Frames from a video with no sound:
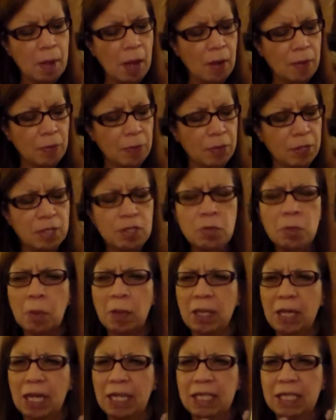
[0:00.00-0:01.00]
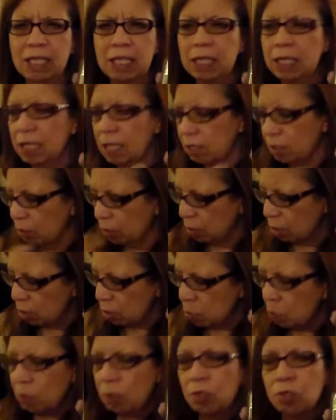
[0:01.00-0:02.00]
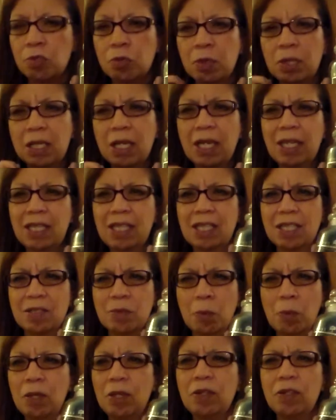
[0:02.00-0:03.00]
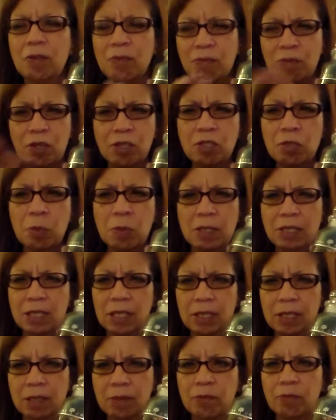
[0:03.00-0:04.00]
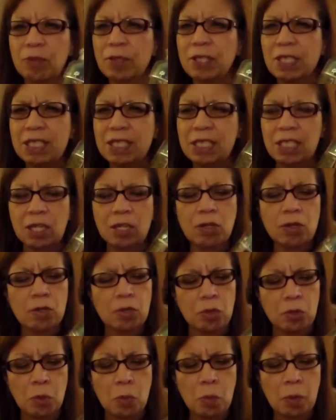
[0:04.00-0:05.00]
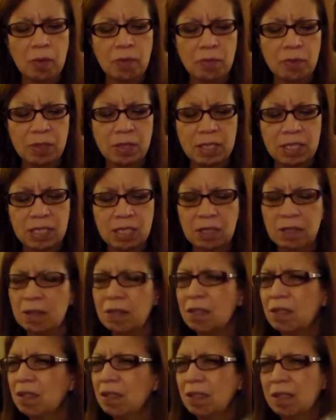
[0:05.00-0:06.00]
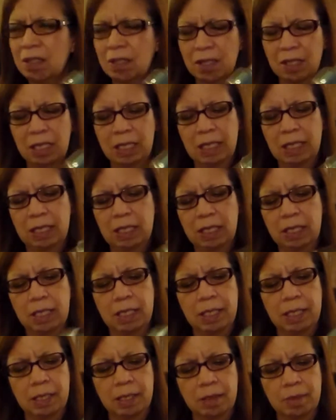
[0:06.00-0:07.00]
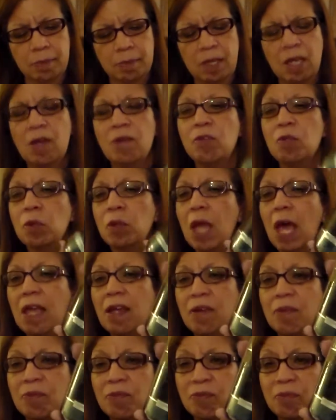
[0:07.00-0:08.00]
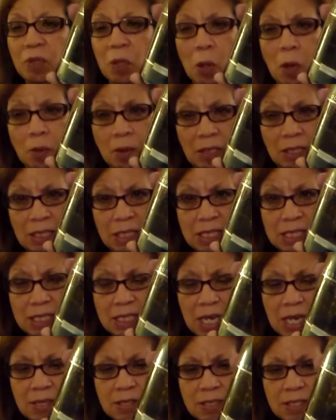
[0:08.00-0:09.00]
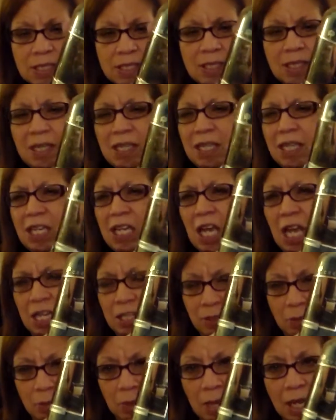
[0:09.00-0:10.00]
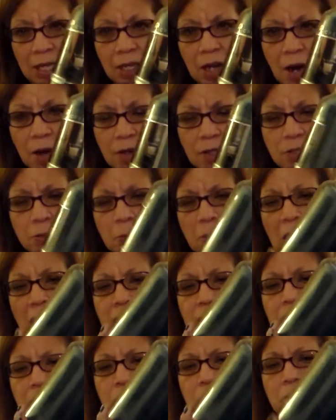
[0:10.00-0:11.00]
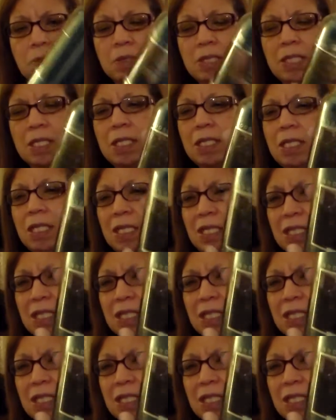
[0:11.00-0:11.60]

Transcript: about this one, I think either this one or tree cutting is one of the first ones that they, for this year, a new one for this year. If you like florally scents and you like orange blossoms,